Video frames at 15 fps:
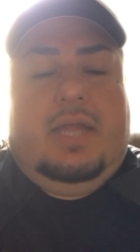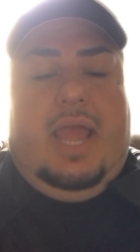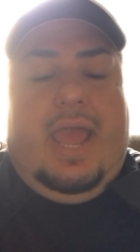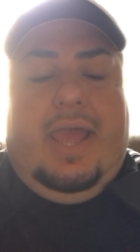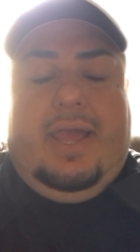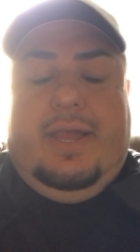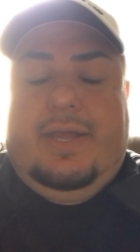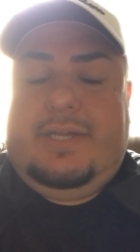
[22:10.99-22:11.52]

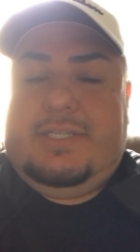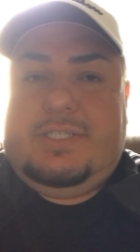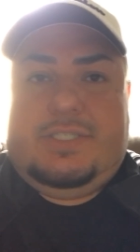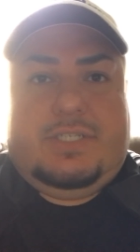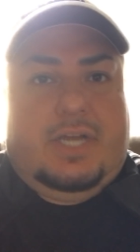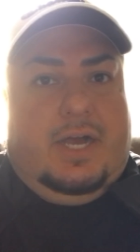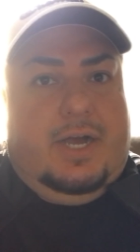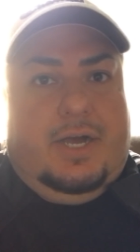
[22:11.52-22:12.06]

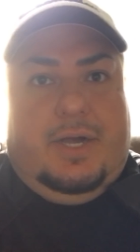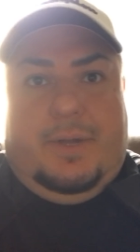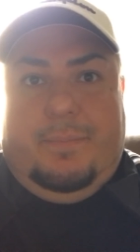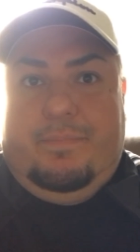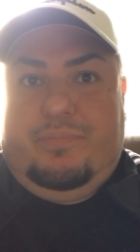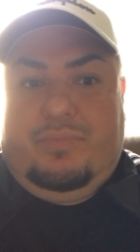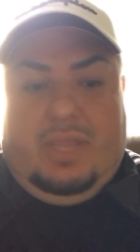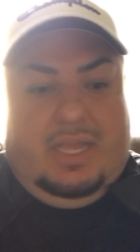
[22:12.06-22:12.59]
And
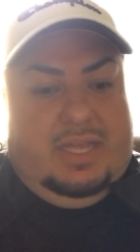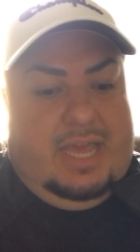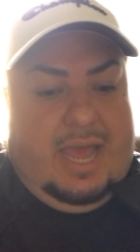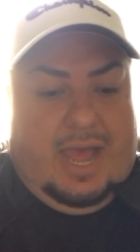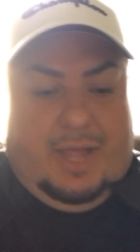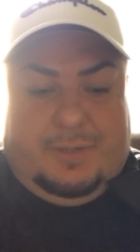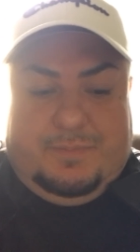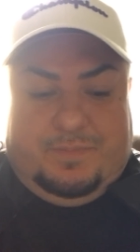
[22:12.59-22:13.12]
um,
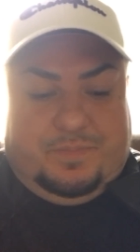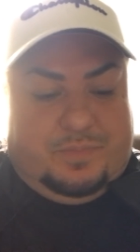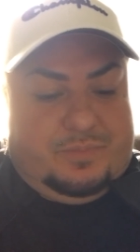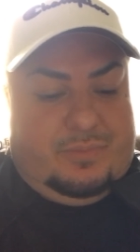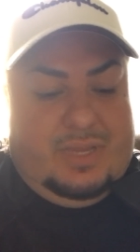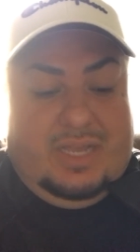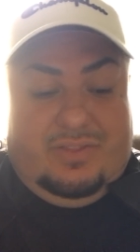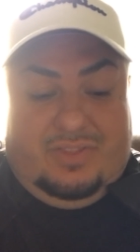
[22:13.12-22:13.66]
yeah,
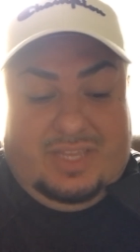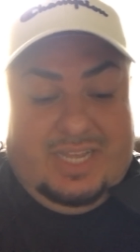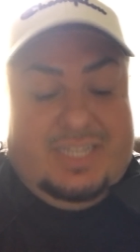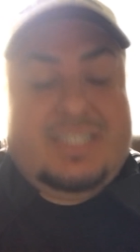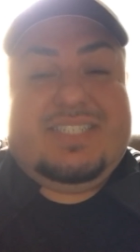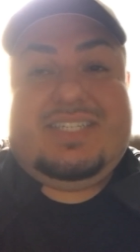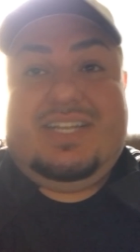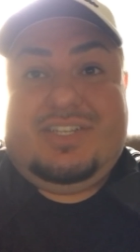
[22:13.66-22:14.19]

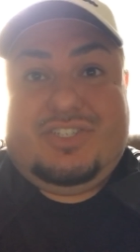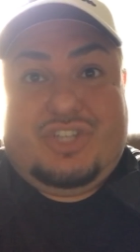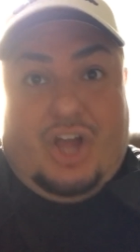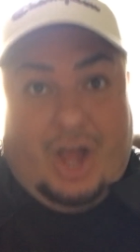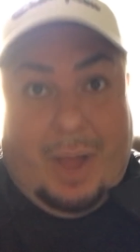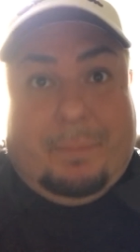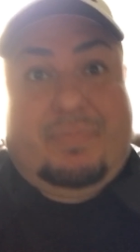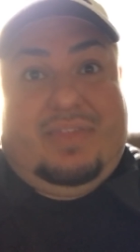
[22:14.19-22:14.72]
this topped